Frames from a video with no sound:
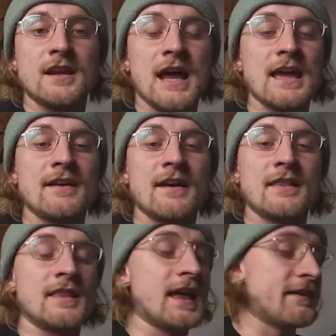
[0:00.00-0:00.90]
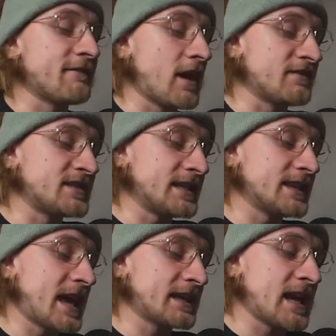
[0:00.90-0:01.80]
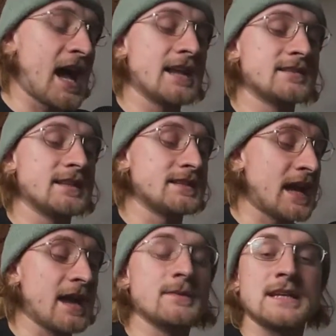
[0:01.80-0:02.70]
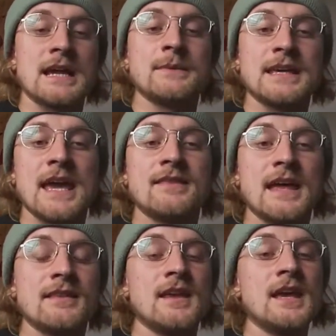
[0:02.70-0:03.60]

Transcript: I've seen that constant time and time again, that